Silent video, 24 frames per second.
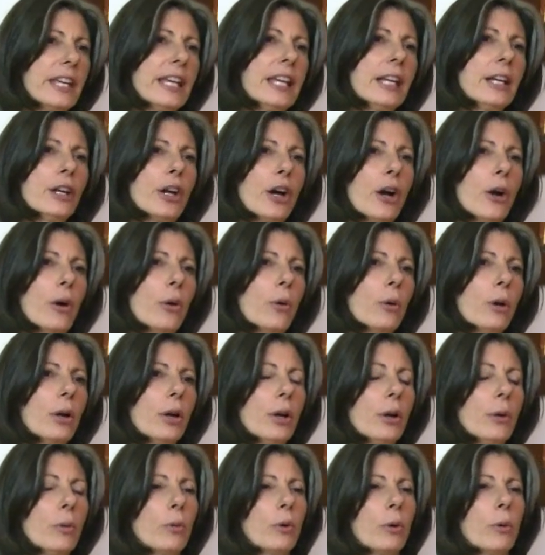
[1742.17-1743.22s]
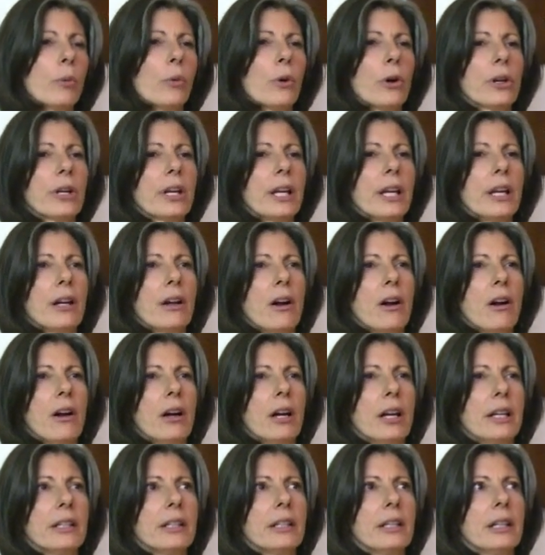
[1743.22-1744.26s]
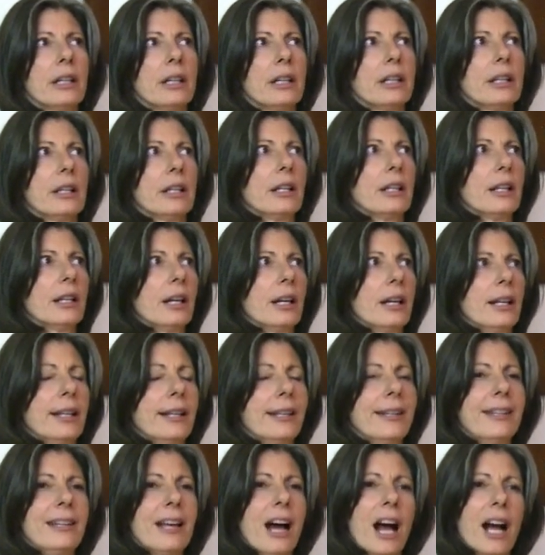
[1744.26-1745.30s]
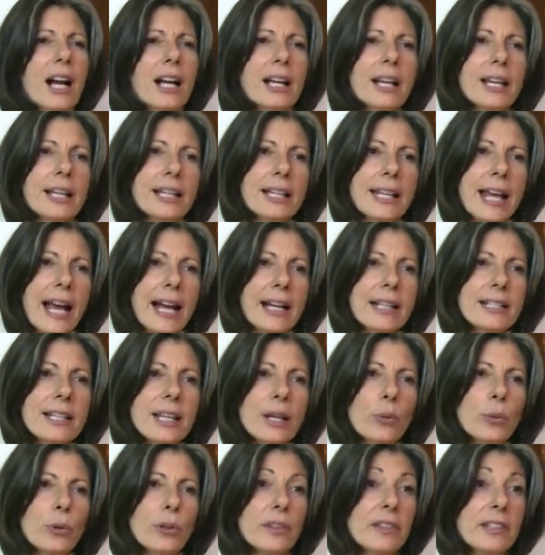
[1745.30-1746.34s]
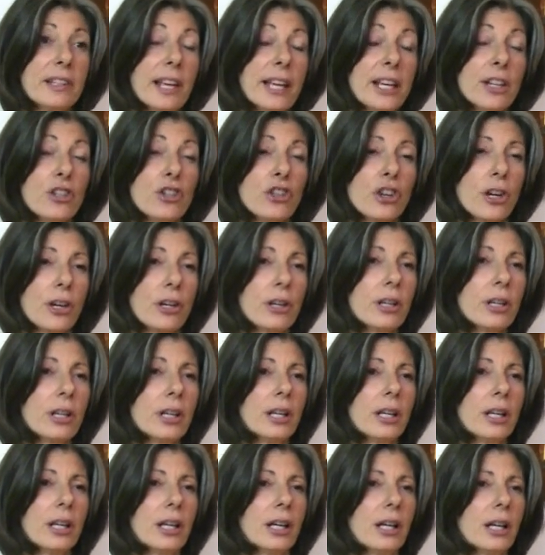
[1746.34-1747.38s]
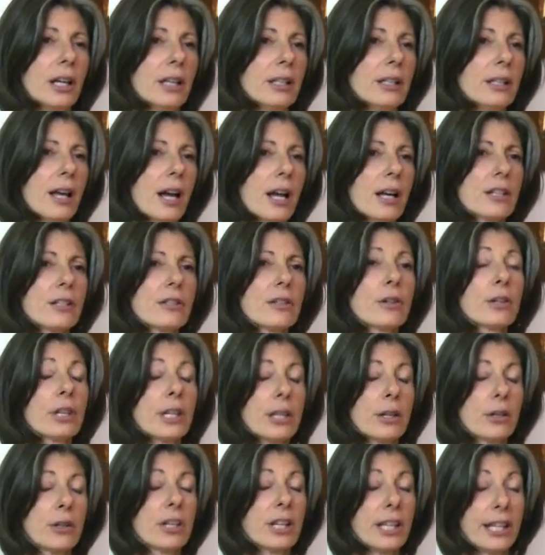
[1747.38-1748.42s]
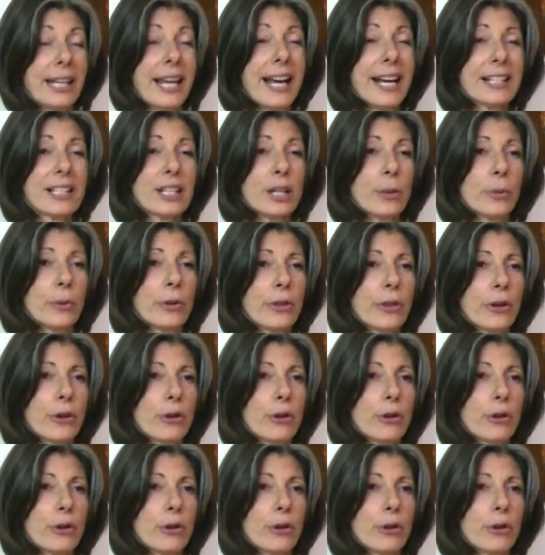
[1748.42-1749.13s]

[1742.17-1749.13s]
ego. We're working on not connecting with nature, not connecting with the